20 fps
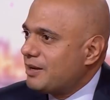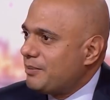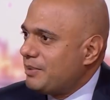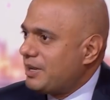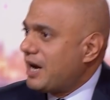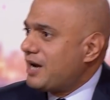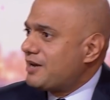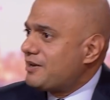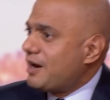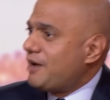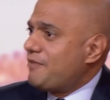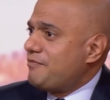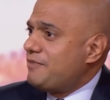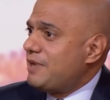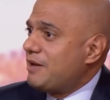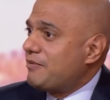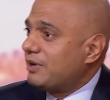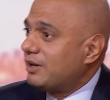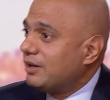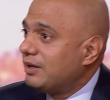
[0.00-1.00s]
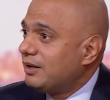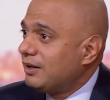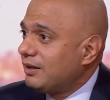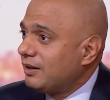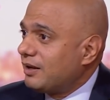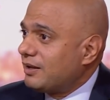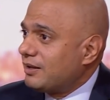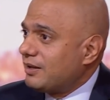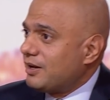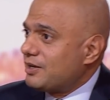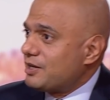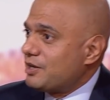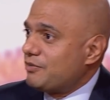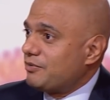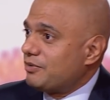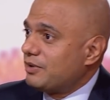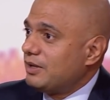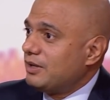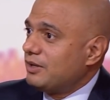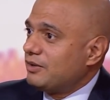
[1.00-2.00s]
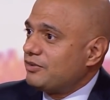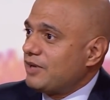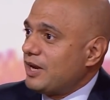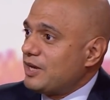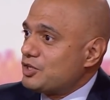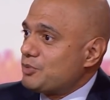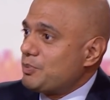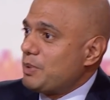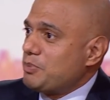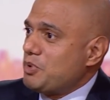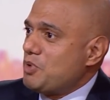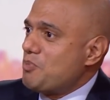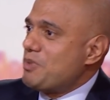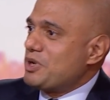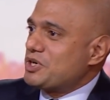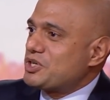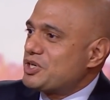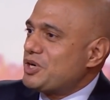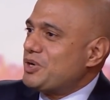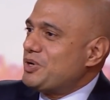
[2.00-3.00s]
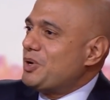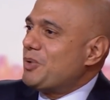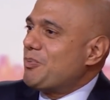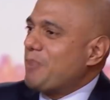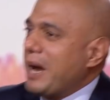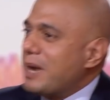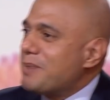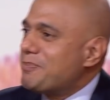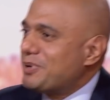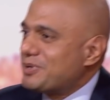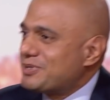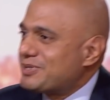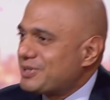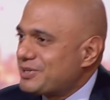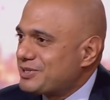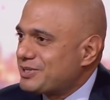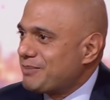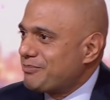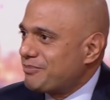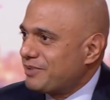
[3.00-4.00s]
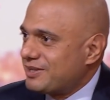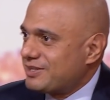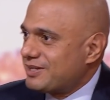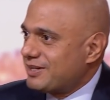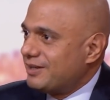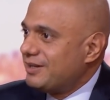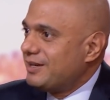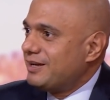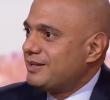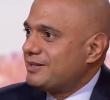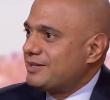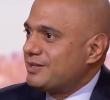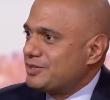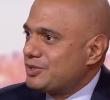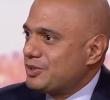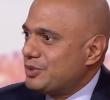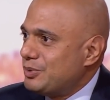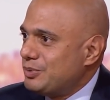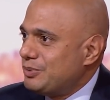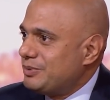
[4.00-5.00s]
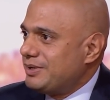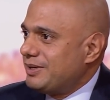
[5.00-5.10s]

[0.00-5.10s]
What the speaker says: I mean, I've never liked the idea of saying to people, you must show your papers or something to do,